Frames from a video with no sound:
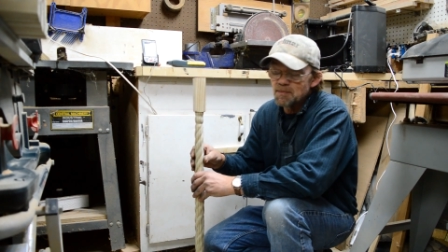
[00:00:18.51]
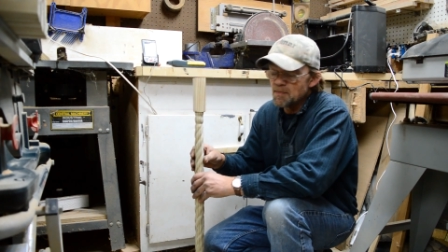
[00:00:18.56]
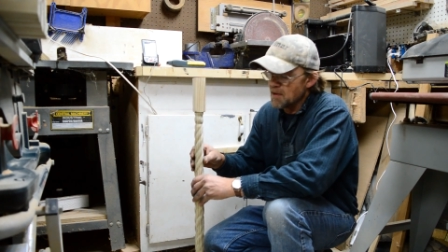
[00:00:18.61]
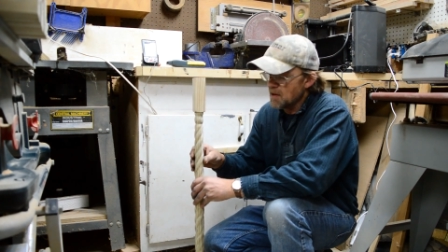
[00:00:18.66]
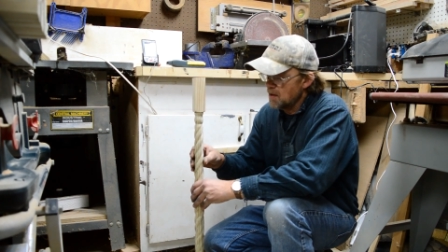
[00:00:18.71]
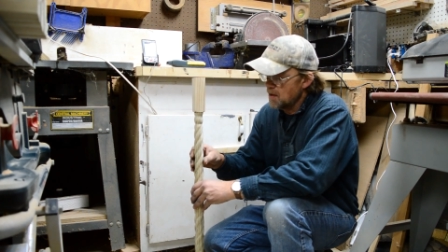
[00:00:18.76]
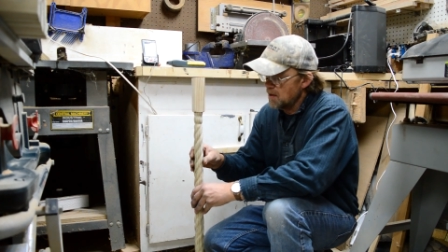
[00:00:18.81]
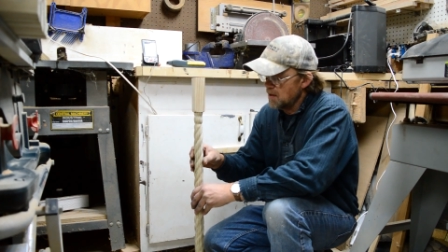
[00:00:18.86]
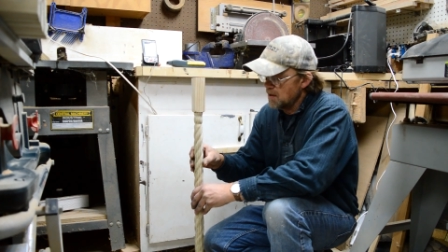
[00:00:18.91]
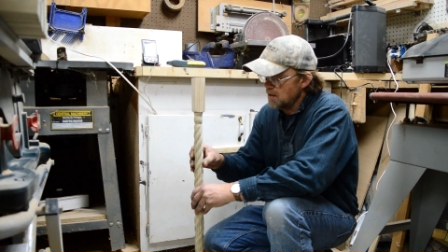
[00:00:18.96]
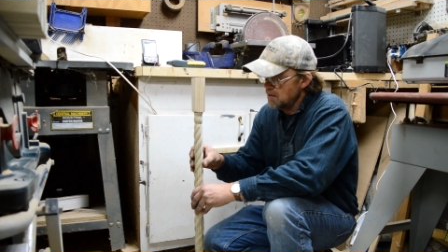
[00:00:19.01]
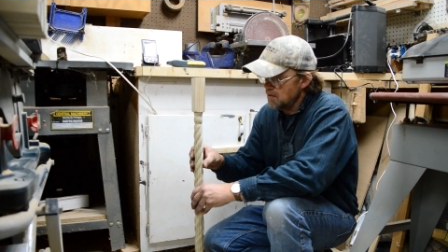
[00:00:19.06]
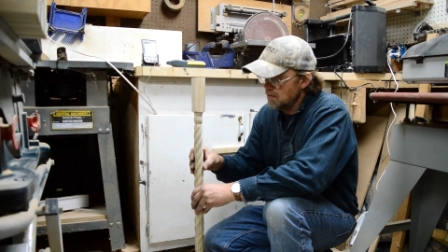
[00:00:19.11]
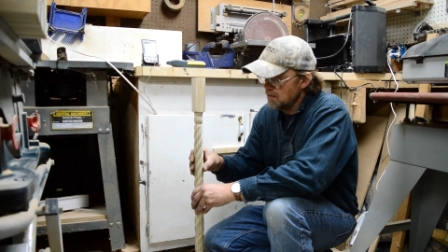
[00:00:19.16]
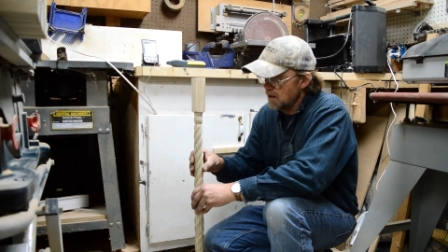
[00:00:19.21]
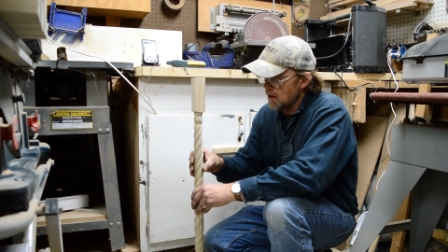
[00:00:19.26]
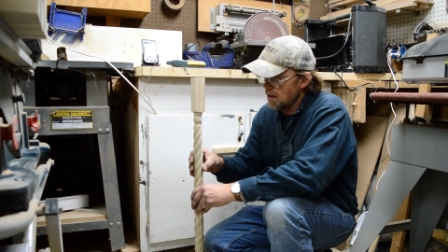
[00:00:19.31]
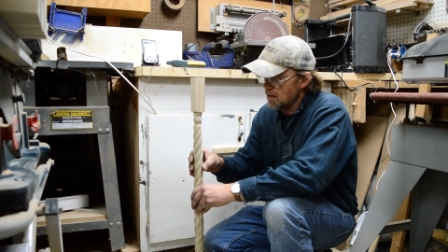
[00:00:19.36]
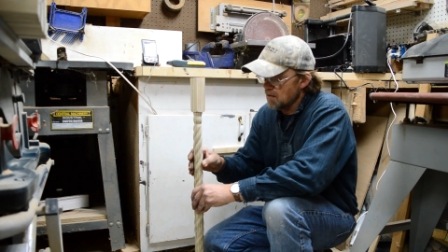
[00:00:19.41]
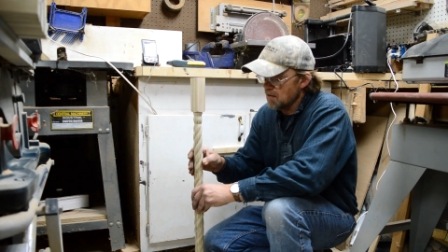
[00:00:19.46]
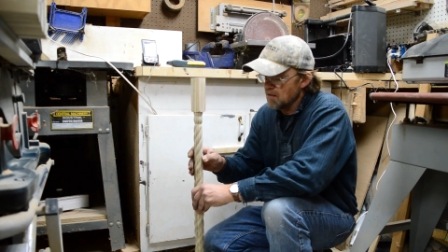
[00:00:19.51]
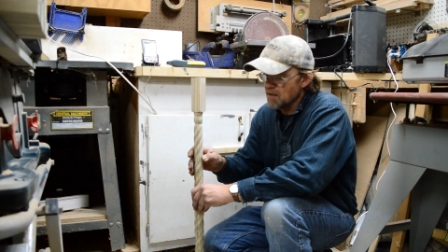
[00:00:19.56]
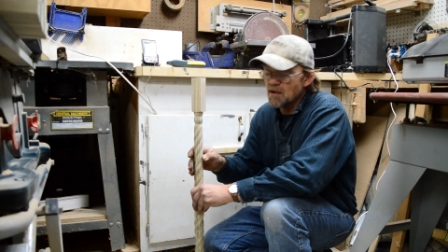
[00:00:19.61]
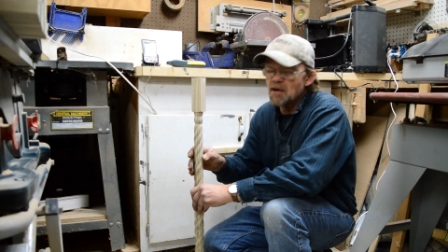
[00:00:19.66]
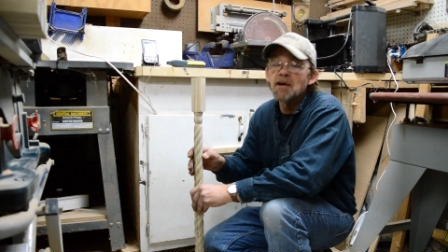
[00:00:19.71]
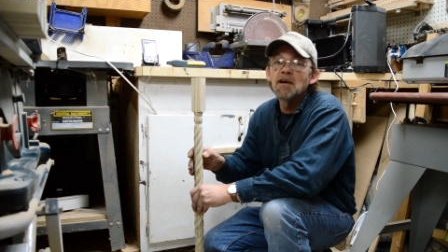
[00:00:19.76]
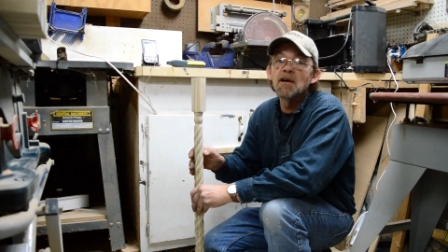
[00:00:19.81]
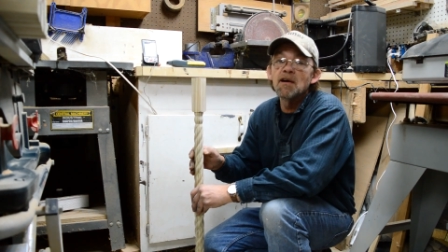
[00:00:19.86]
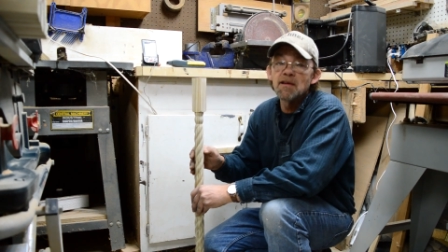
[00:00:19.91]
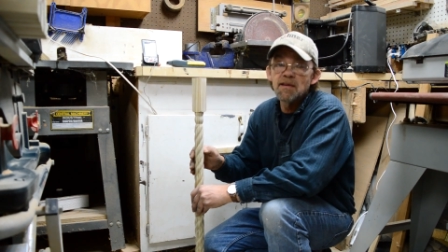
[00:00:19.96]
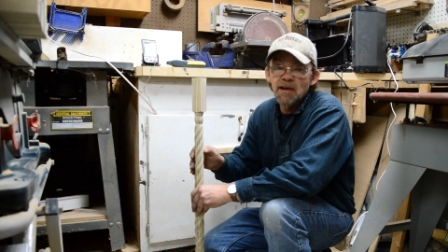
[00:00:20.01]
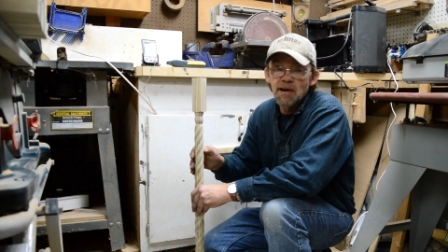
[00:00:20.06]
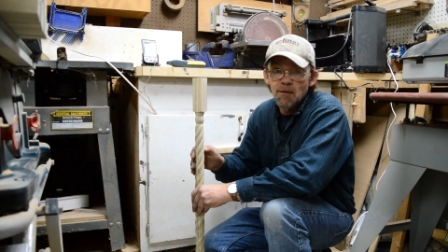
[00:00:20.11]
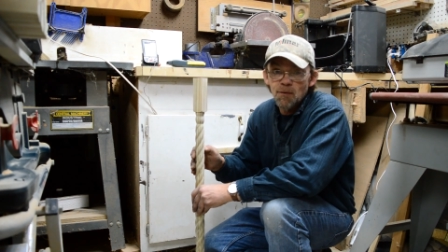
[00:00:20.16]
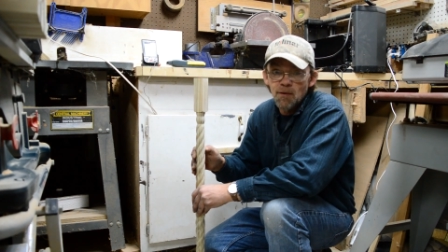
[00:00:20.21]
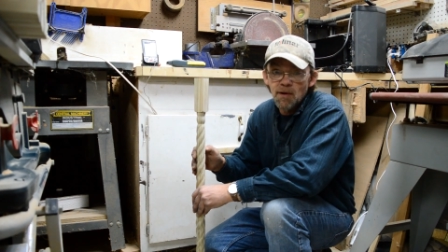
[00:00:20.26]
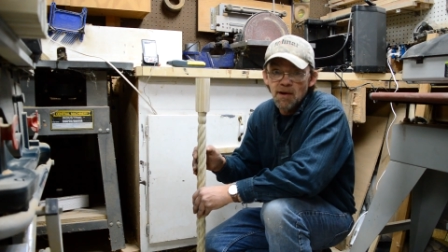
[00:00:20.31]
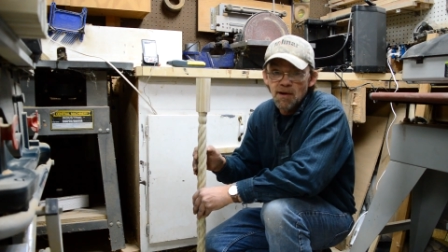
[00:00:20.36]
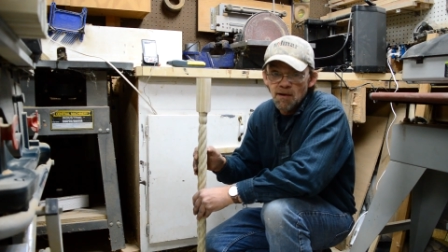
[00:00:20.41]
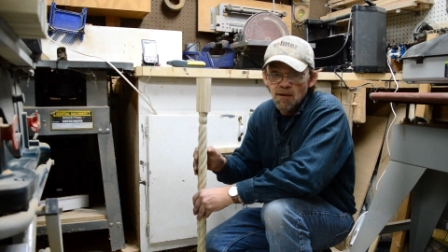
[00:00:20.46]
and you can't hardly cut that
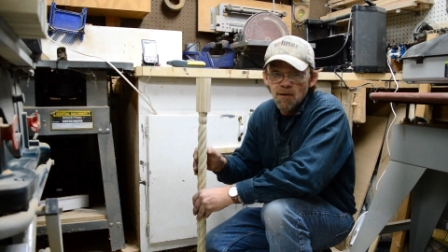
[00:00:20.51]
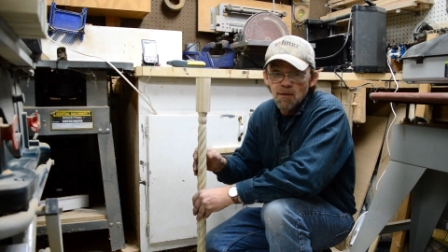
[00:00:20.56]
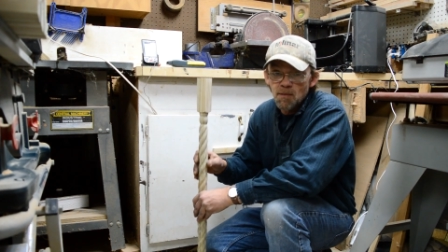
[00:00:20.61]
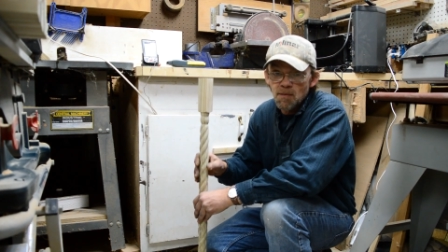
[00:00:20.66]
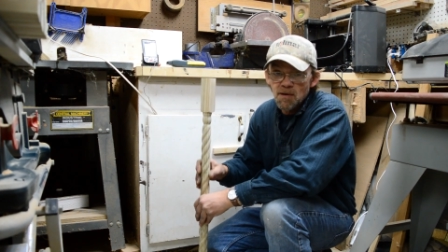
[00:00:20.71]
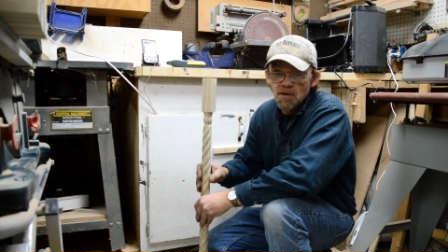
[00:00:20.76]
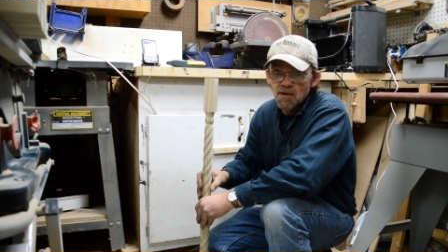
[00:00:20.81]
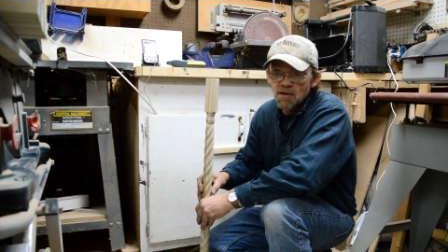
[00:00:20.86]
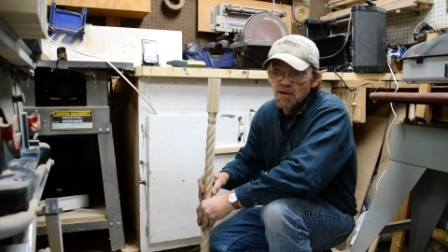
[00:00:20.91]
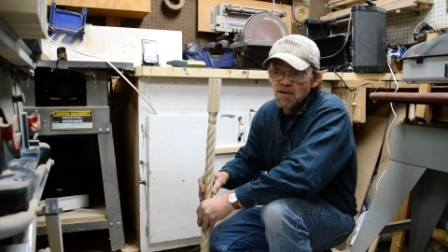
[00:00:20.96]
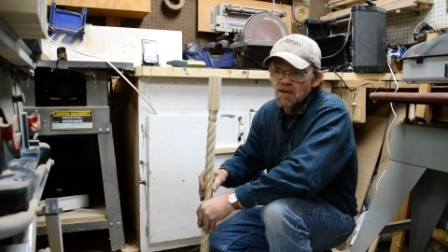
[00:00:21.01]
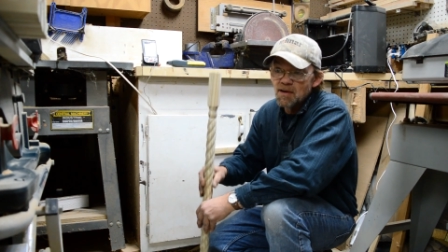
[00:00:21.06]
wet lumber.